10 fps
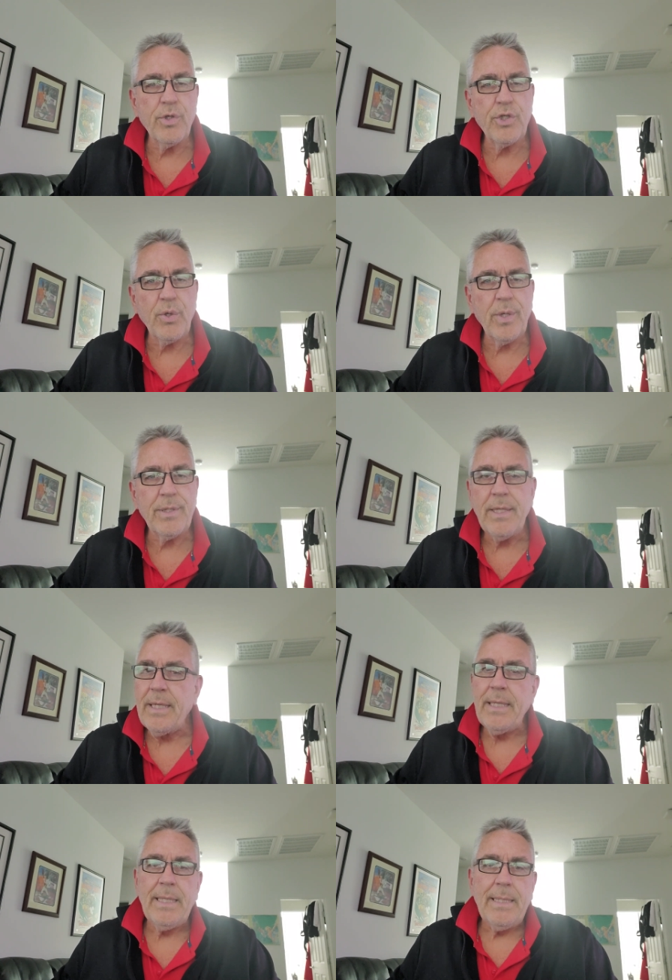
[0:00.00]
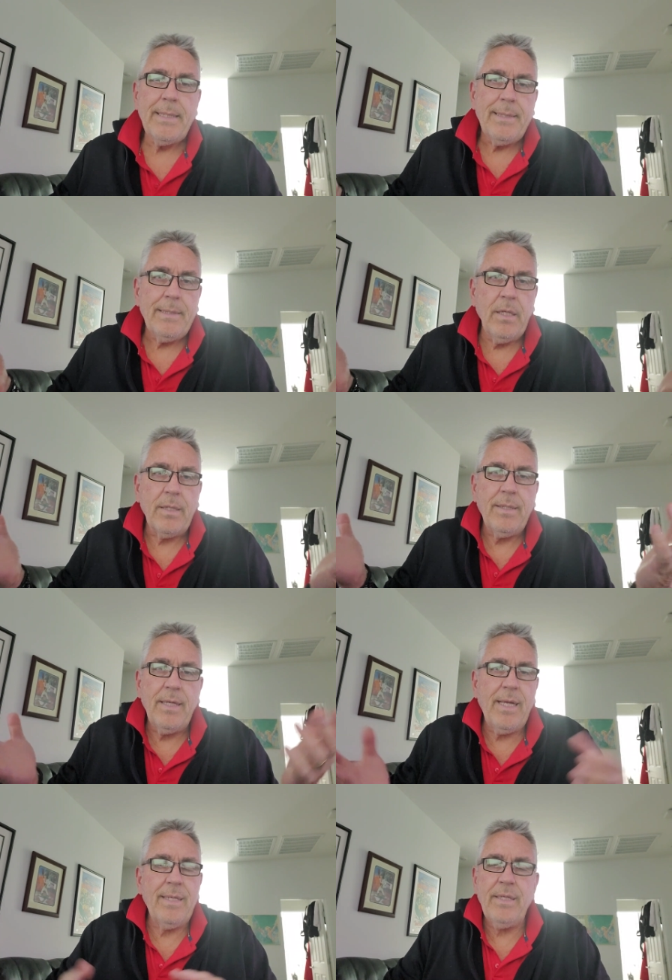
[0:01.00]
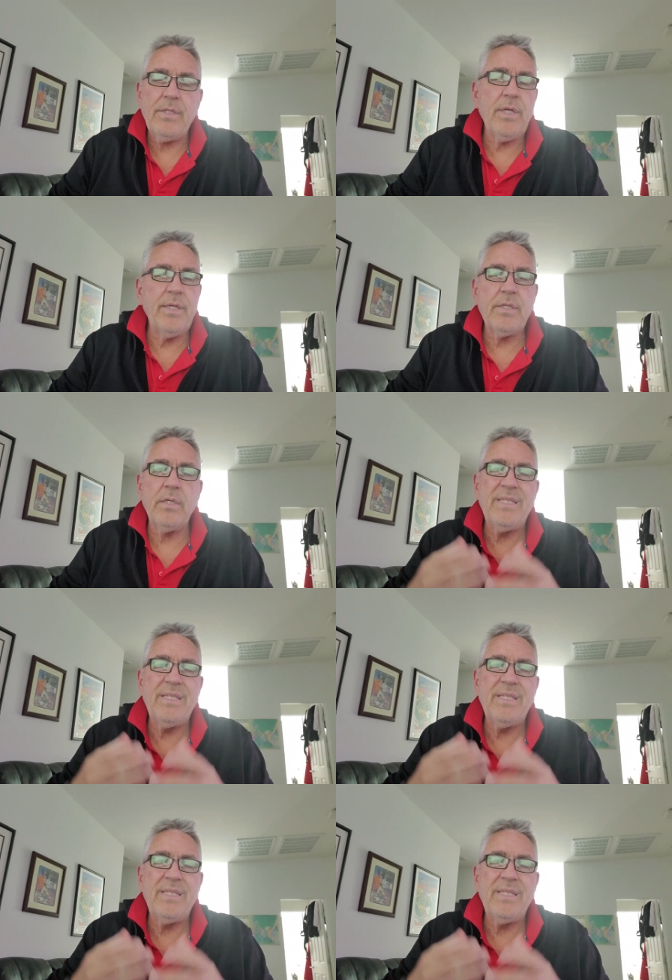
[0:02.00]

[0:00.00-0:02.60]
short. Look, again, it's a